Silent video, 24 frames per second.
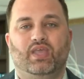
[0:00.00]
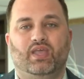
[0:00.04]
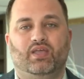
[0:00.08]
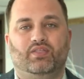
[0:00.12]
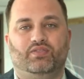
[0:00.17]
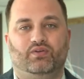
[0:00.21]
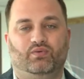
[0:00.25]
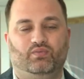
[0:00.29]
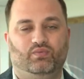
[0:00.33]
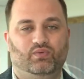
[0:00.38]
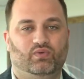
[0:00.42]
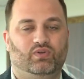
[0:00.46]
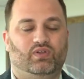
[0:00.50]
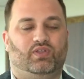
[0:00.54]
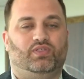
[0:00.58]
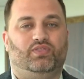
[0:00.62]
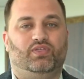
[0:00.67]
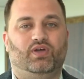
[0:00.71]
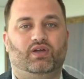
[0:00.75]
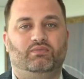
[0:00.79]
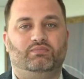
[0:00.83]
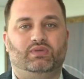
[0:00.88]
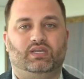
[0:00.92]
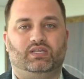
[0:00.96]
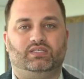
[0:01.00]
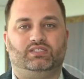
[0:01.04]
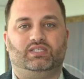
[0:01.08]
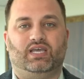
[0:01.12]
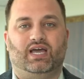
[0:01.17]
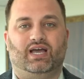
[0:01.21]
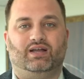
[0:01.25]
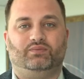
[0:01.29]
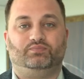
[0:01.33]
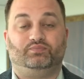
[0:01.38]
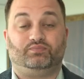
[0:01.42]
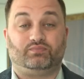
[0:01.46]
the rule of thumb is
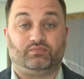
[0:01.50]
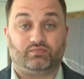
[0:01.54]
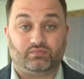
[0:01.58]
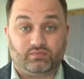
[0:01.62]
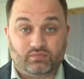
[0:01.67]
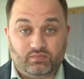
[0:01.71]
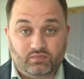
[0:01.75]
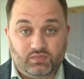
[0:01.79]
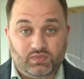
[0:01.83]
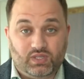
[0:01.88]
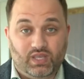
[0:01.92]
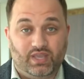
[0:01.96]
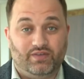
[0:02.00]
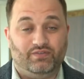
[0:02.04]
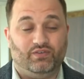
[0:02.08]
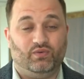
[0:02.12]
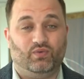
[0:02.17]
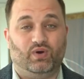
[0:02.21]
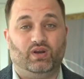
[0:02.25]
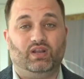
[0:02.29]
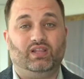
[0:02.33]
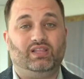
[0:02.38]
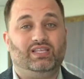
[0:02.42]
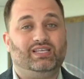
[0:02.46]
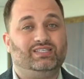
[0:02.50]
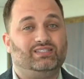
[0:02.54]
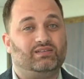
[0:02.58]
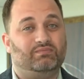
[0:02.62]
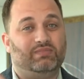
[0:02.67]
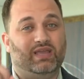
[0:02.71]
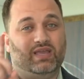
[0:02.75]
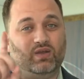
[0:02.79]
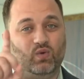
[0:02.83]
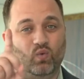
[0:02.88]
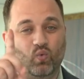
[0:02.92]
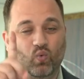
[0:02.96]
that if you want at least to
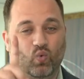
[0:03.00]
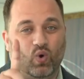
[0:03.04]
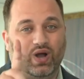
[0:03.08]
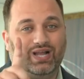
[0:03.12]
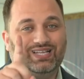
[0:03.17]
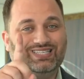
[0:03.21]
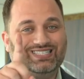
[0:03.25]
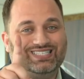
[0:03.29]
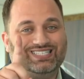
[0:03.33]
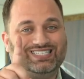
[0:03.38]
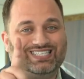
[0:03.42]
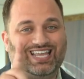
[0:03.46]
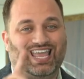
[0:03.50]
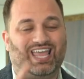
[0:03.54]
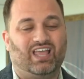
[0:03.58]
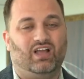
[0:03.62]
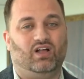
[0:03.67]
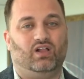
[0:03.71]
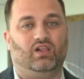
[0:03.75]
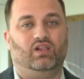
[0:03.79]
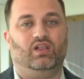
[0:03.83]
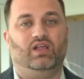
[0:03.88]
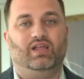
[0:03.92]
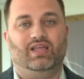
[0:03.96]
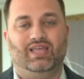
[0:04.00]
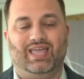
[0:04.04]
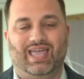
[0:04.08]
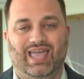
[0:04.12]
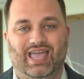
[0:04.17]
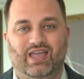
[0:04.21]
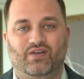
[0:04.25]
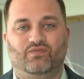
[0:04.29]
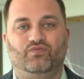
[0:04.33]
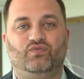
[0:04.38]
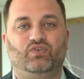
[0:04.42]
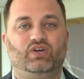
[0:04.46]
make 1 sale
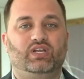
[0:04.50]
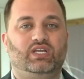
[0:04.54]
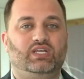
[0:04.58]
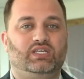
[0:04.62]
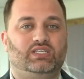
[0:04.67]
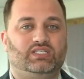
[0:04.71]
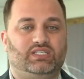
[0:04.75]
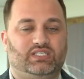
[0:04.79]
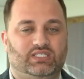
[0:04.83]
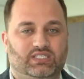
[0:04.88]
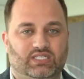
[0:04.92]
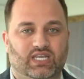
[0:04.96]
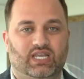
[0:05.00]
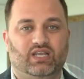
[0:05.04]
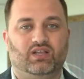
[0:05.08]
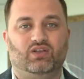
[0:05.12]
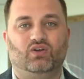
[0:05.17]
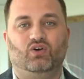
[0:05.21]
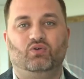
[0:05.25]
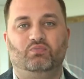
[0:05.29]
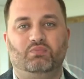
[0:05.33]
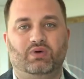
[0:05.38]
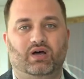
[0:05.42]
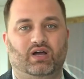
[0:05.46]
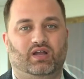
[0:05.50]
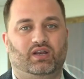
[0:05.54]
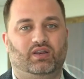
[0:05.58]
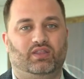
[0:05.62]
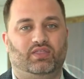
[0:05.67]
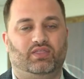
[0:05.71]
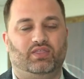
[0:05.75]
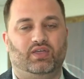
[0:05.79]
every single month,